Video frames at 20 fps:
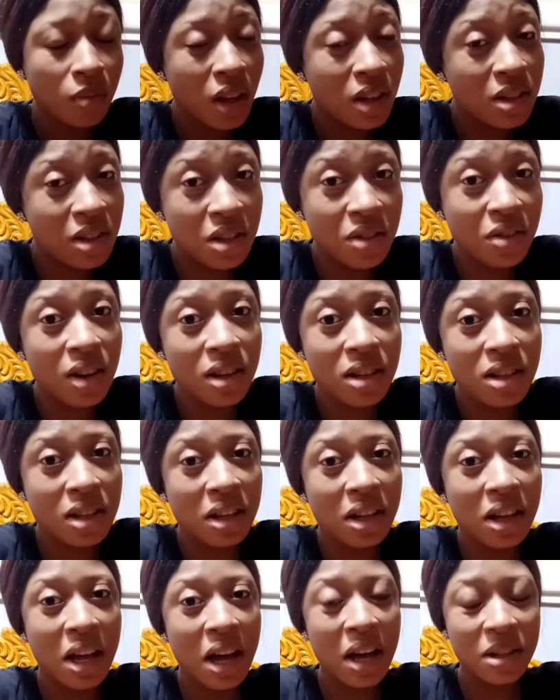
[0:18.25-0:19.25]

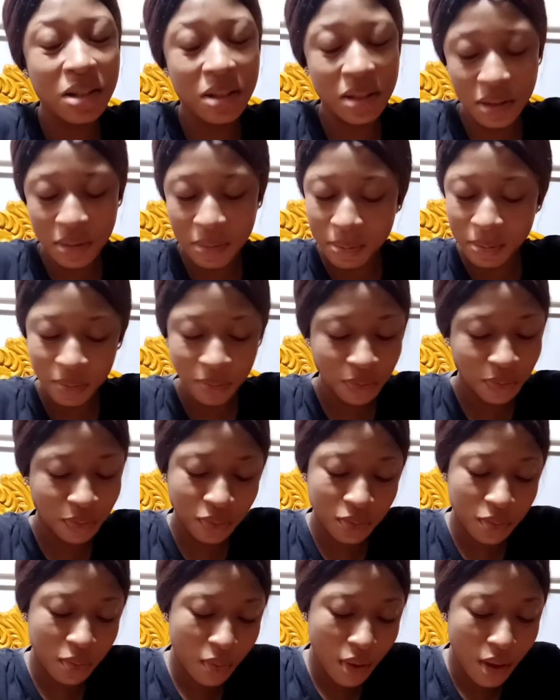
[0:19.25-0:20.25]
Seriously, guys.
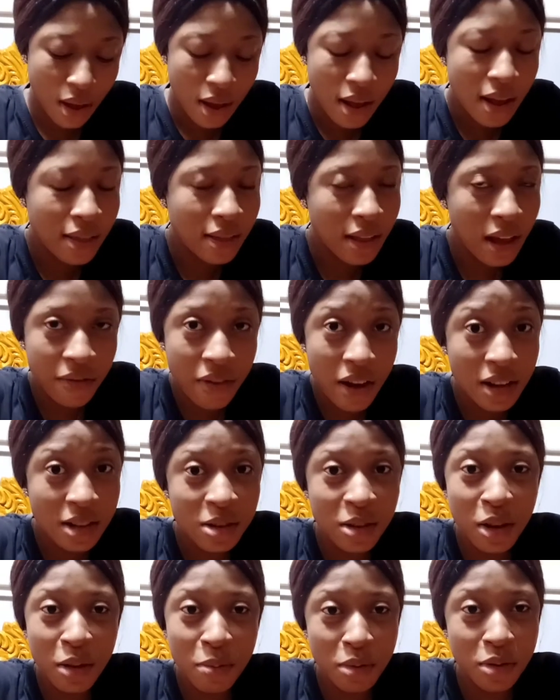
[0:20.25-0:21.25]
Life has
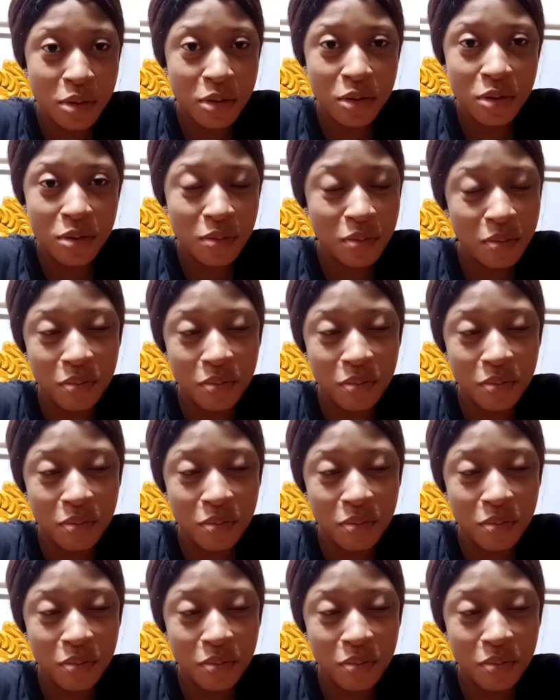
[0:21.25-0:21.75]
not been,